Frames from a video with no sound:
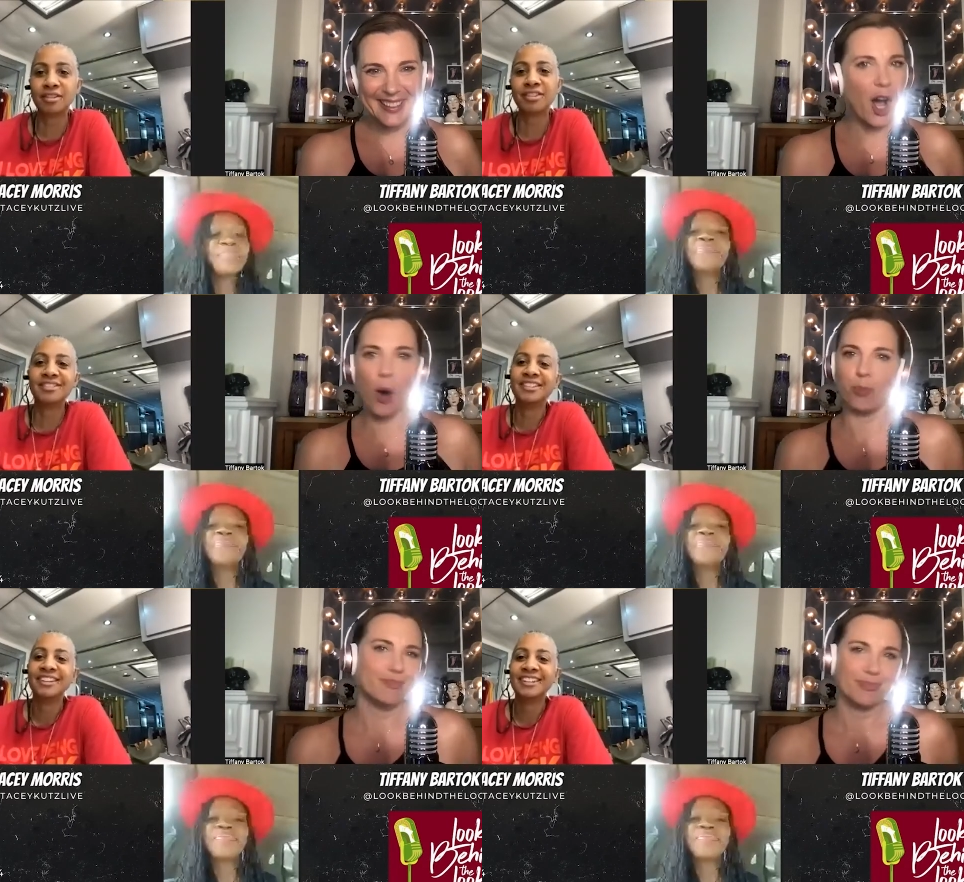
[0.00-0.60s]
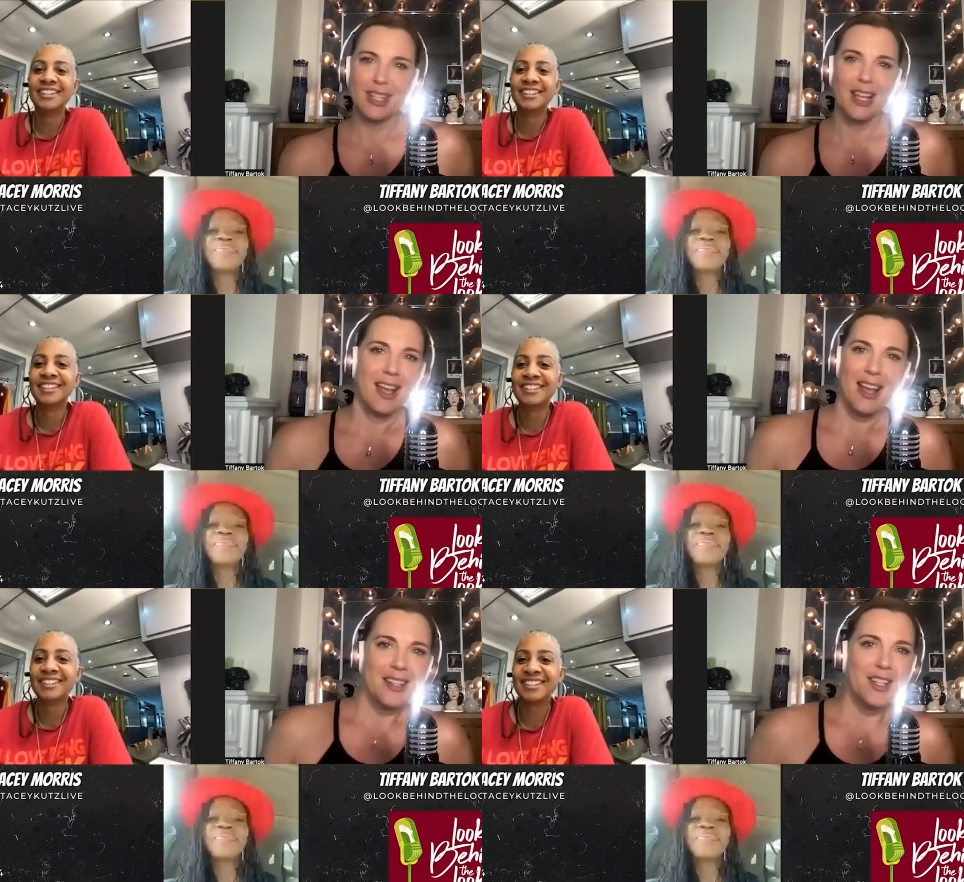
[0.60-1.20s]
Speaker 1: oh.
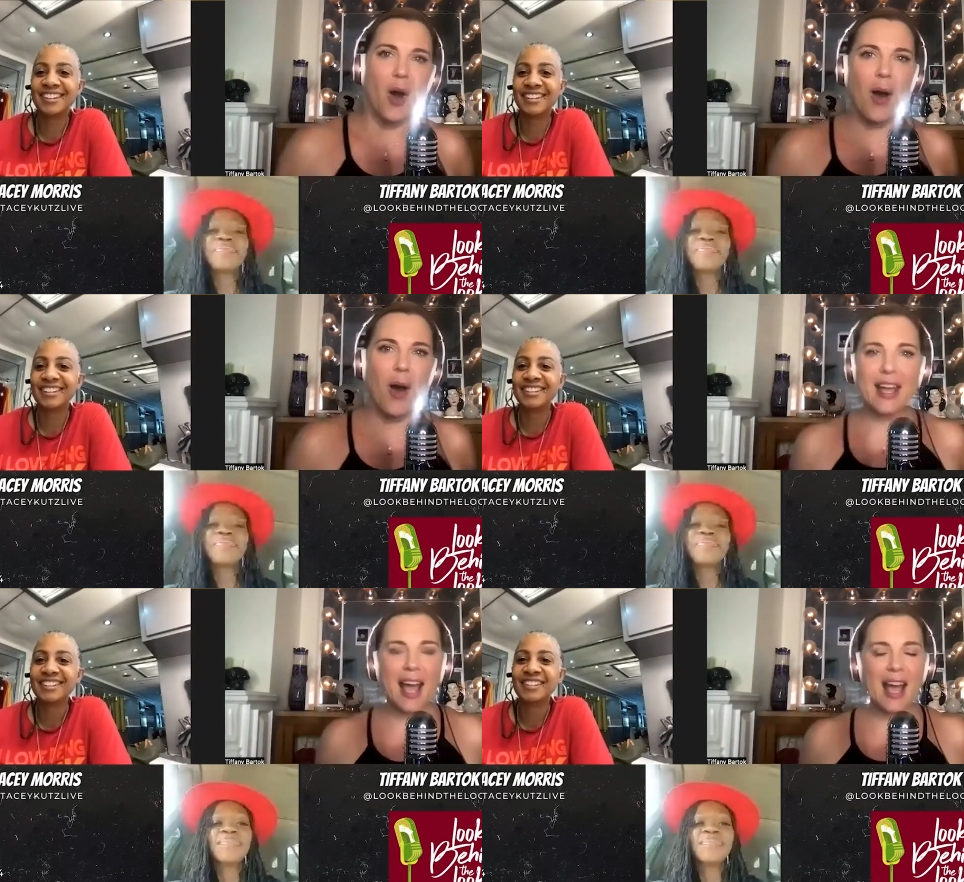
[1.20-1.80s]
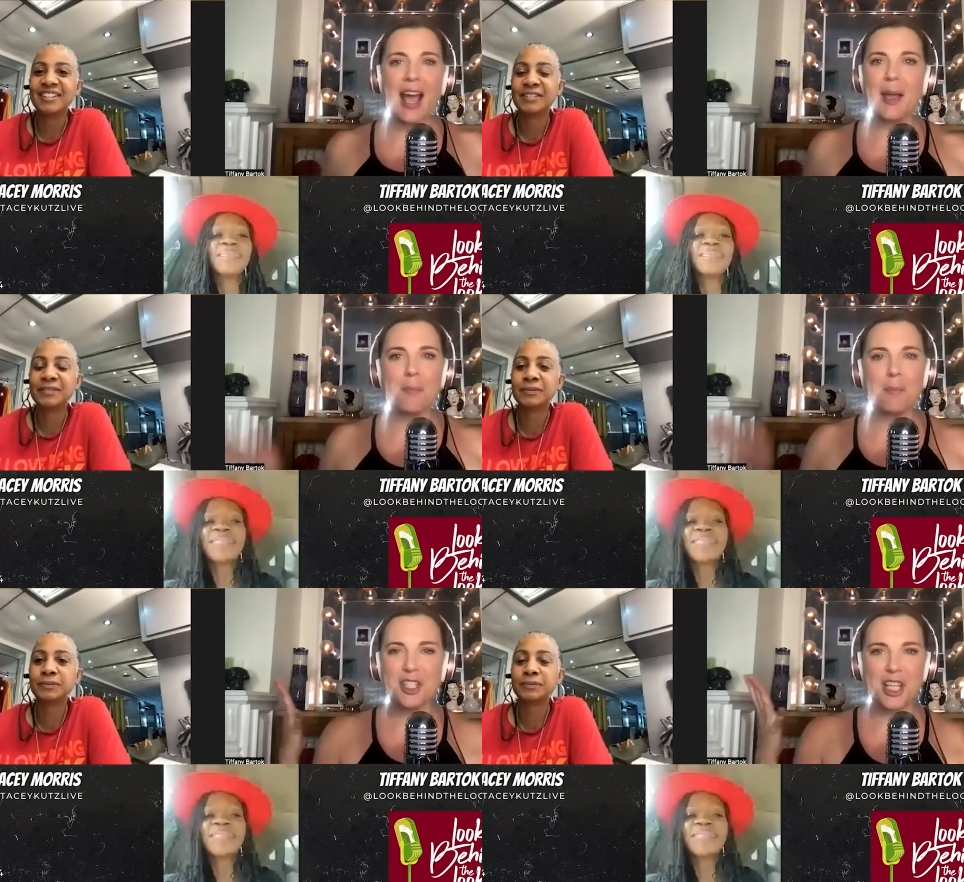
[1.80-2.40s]
No, yeah. I, I, I
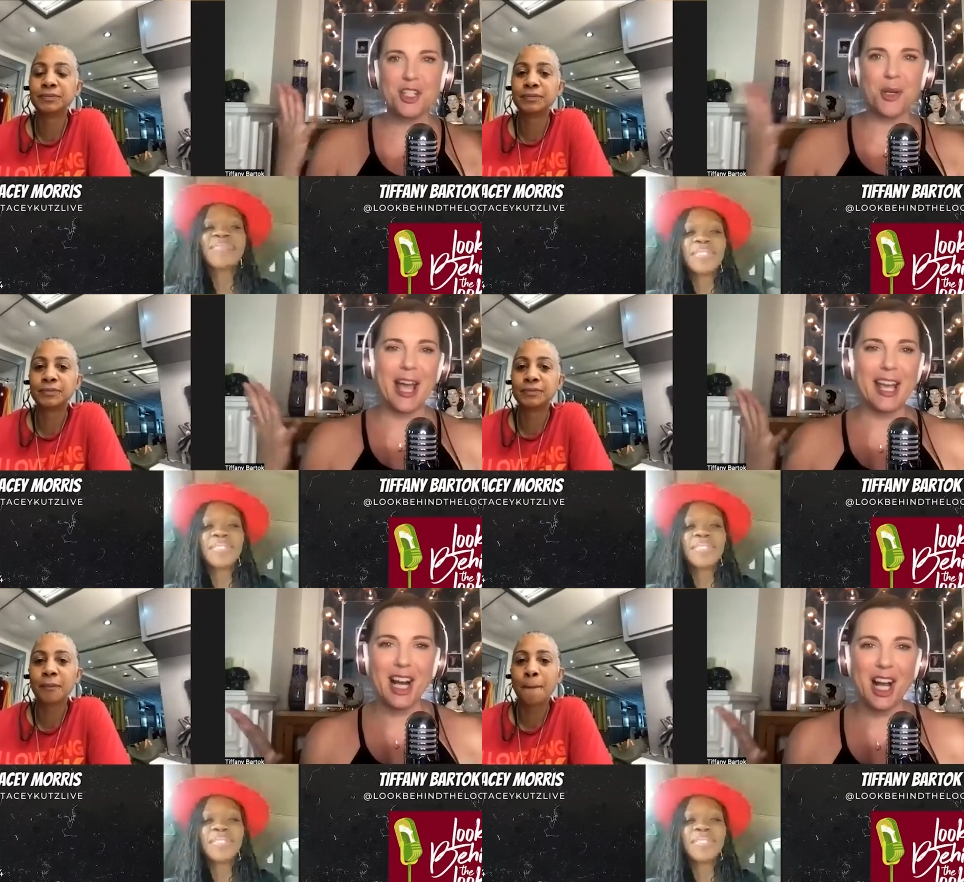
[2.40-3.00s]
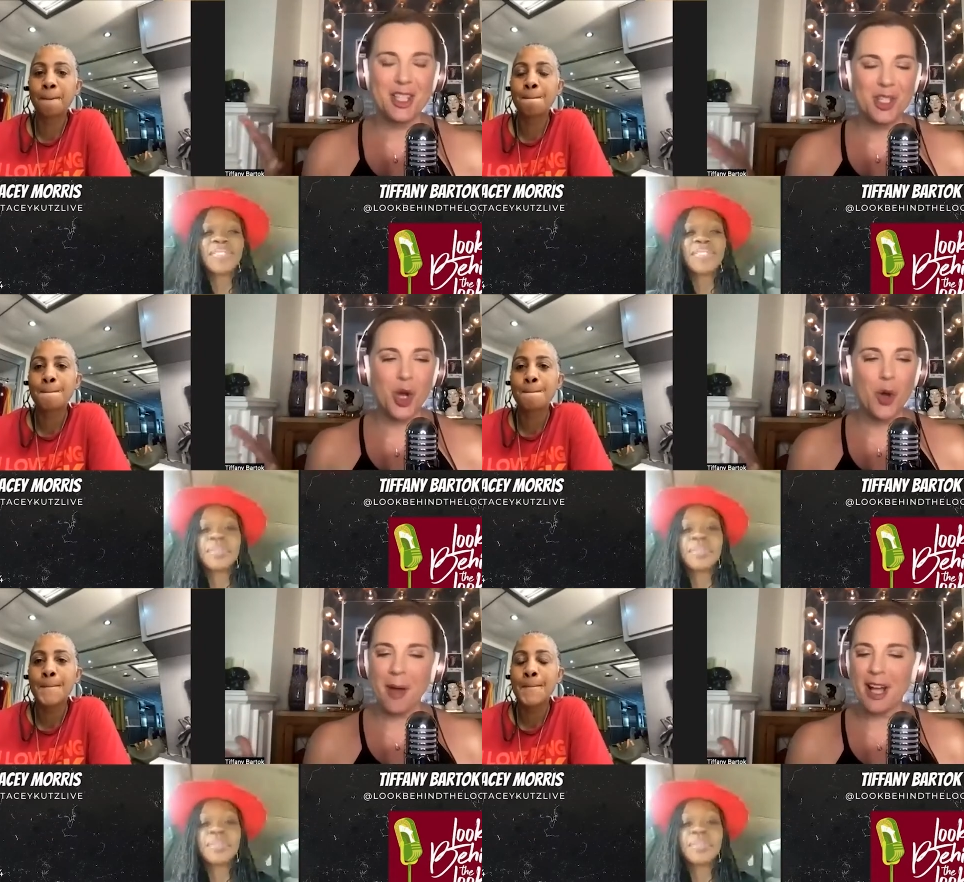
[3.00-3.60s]
appreciate you hanging on
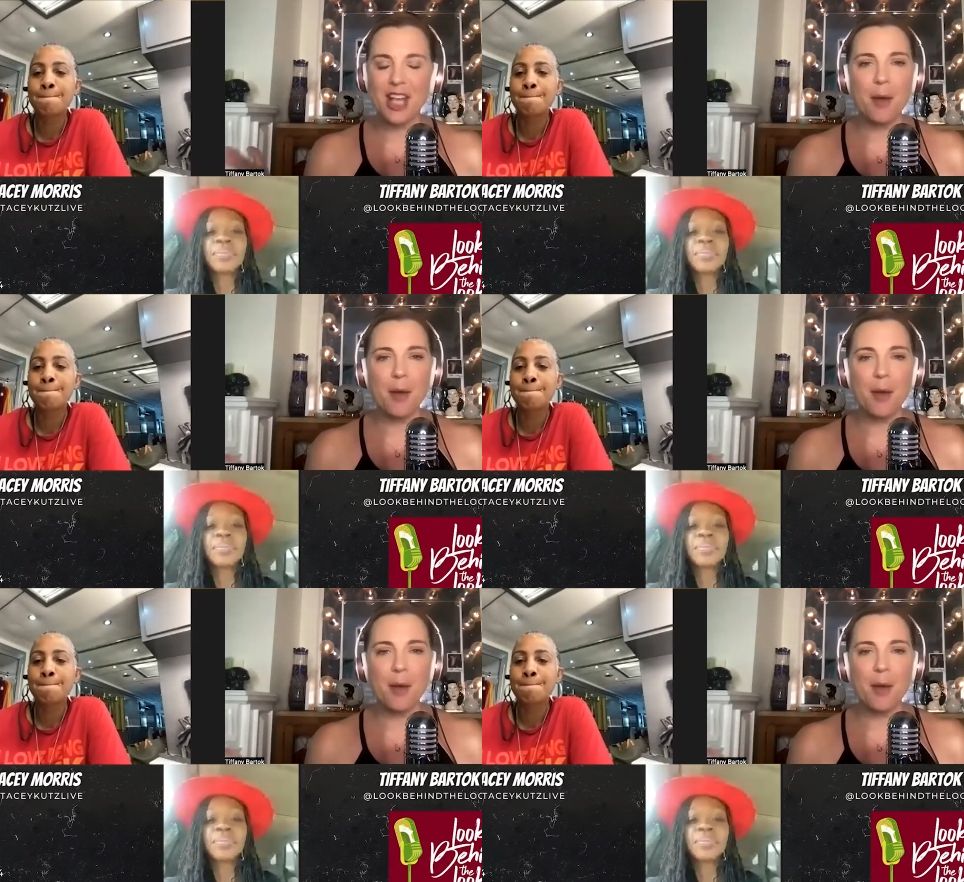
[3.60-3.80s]
so much.